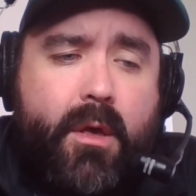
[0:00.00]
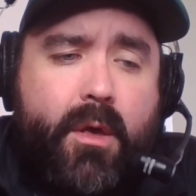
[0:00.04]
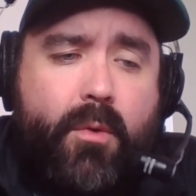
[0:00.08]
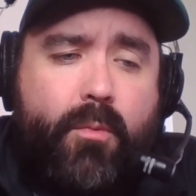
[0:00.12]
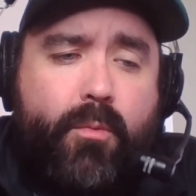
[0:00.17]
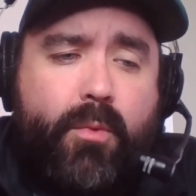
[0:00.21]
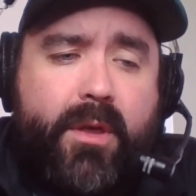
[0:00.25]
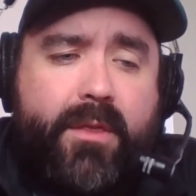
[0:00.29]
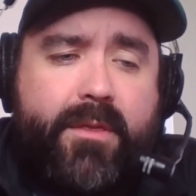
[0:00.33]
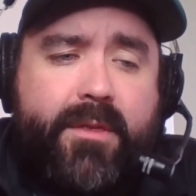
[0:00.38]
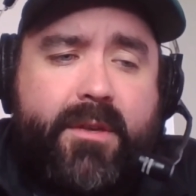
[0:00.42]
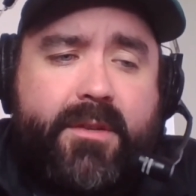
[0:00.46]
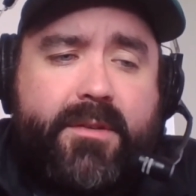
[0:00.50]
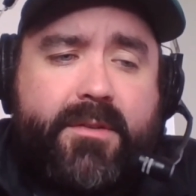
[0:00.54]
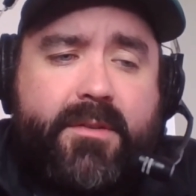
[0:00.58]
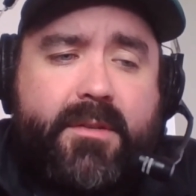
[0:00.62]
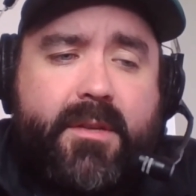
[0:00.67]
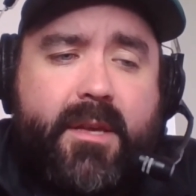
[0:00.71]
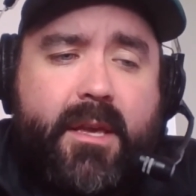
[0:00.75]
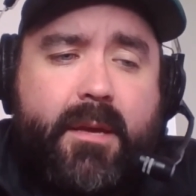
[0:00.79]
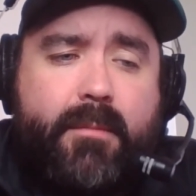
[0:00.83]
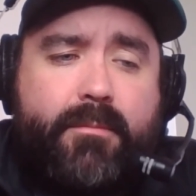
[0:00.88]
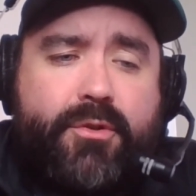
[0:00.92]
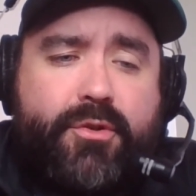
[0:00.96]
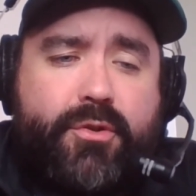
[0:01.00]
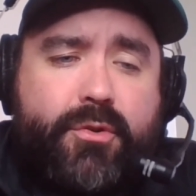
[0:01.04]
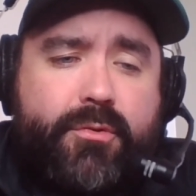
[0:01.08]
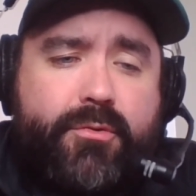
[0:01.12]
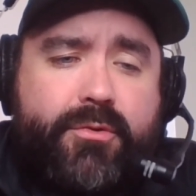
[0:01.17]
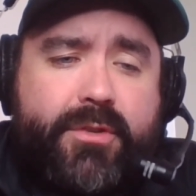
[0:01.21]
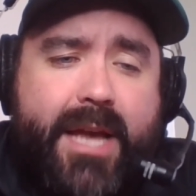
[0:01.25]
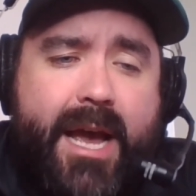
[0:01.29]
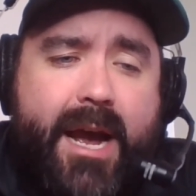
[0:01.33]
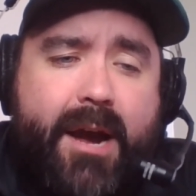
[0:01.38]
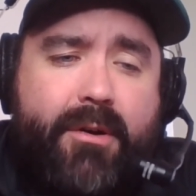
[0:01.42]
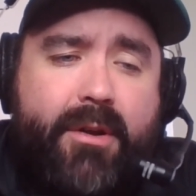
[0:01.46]
with this team. Drew
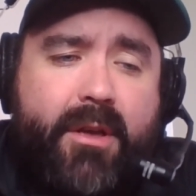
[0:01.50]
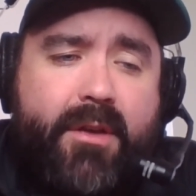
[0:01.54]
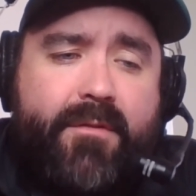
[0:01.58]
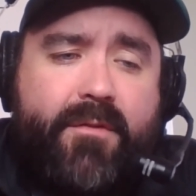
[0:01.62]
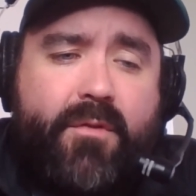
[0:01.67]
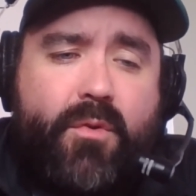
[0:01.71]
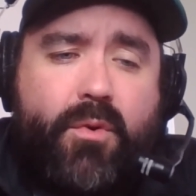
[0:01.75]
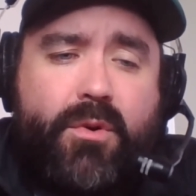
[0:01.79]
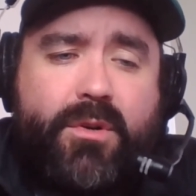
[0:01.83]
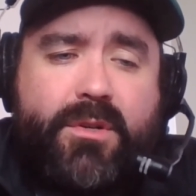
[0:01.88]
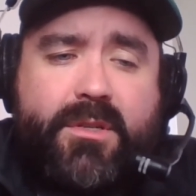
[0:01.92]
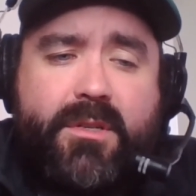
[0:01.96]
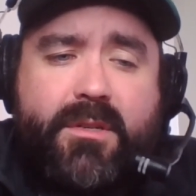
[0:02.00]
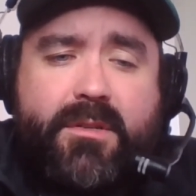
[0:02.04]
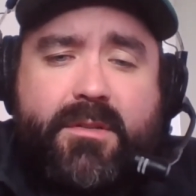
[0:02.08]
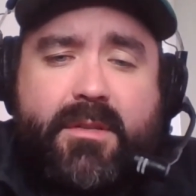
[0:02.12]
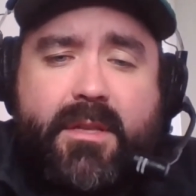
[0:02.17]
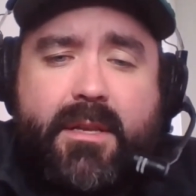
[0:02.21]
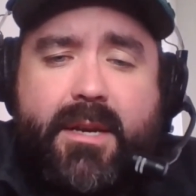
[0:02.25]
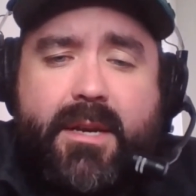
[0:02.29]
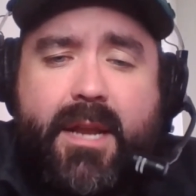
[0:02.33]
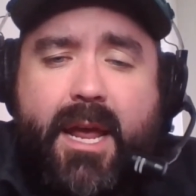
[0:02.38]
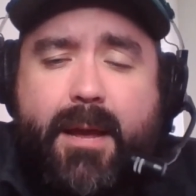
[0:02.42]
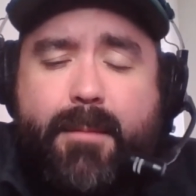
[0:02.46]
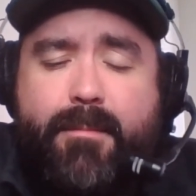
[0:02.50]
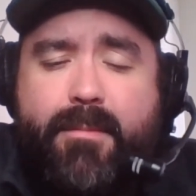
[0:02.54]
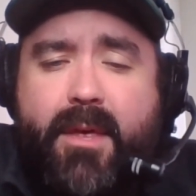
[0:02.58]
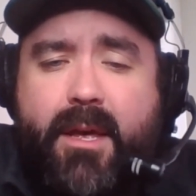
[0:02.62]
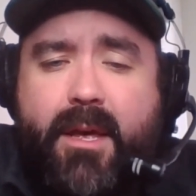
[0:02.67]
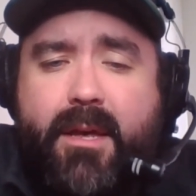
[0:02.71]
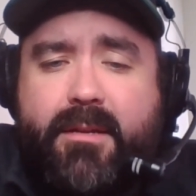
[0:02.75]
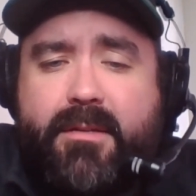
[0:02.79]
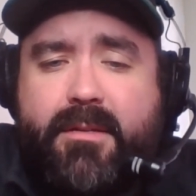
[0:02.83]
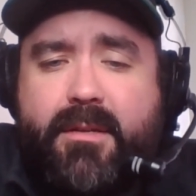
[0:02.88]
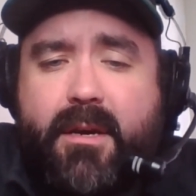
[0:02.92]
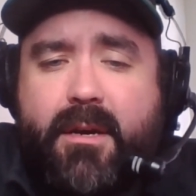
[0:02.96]
Doughty, of course, is the name
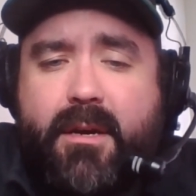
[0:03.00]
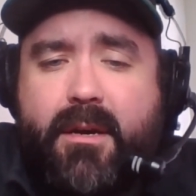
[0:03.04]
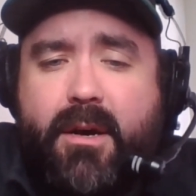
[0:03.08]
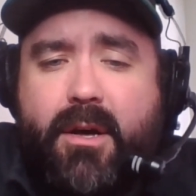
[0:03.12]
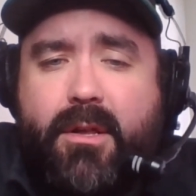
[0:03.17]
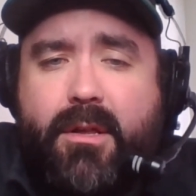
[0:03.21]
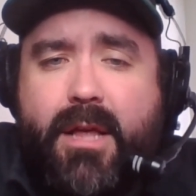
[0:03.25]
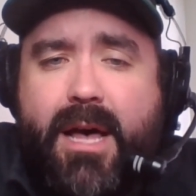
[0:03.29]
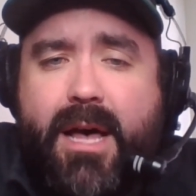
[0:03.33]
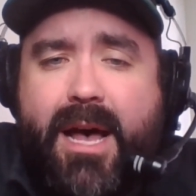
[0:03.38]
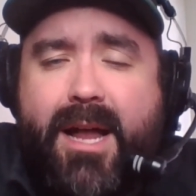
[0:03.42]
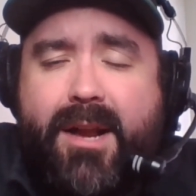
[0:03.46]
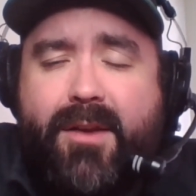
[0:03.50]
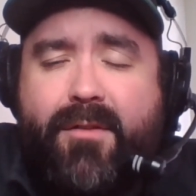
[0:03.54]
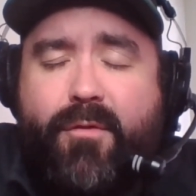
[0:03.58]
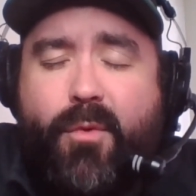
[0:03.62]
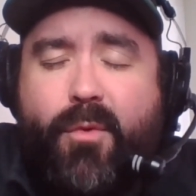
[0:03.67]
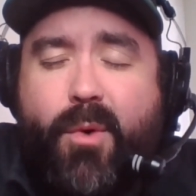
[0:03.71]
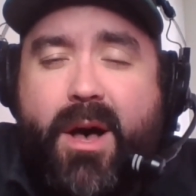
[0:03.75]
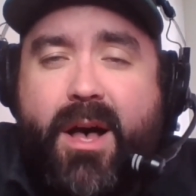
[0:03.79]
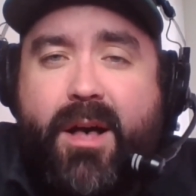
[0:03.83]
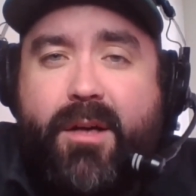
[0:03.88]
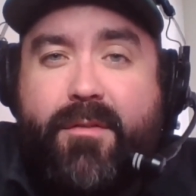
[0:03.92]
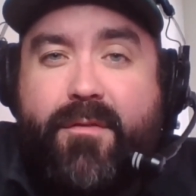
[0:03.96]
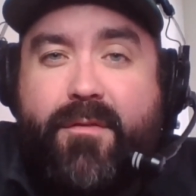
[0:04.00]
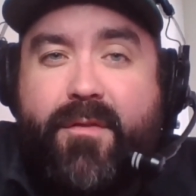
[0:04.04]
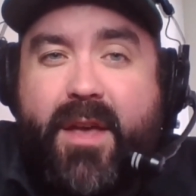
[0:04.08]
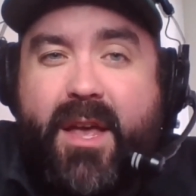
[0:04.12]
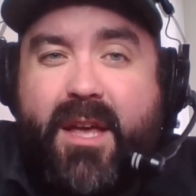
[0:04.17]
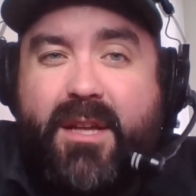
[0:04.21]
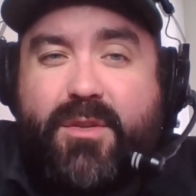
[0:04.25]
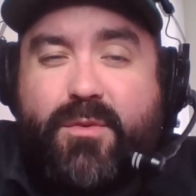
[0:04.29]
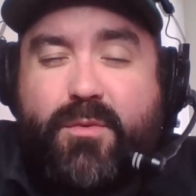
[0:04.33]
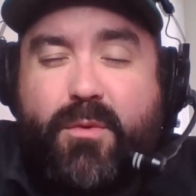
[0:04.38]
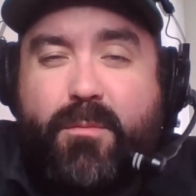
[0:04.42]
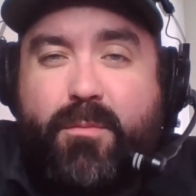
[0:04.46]
that uh, a lot of Wild
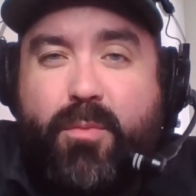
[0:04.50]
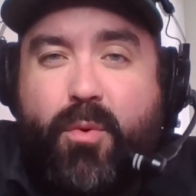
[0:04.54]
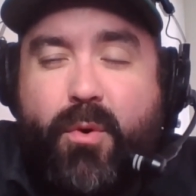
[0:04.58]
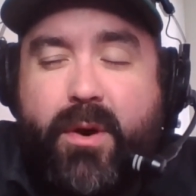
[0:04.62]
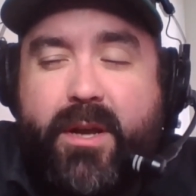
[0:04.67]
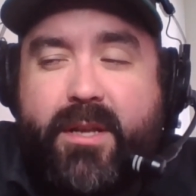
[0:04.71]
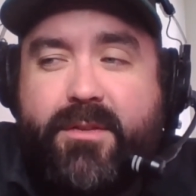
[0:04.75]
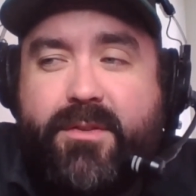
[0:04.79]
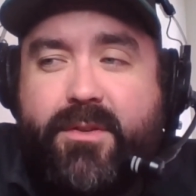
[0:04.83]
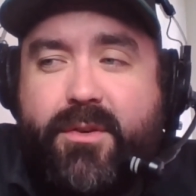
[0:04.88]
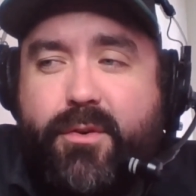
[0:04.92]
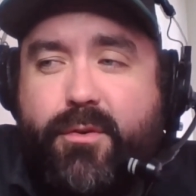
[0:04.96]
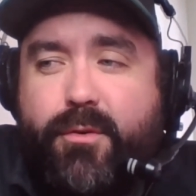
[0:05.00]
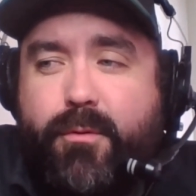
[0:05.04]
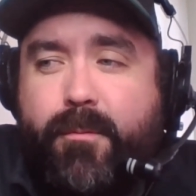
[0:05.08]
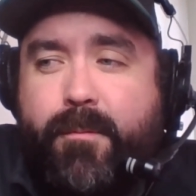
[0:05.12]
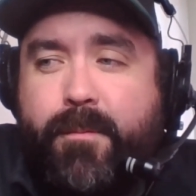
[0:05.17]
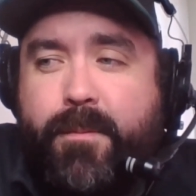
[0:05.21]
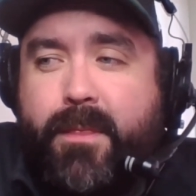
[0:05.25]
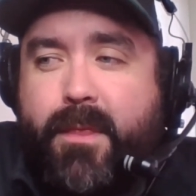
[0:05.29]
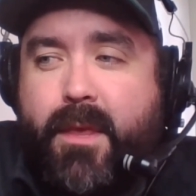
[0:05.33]
fans will point to.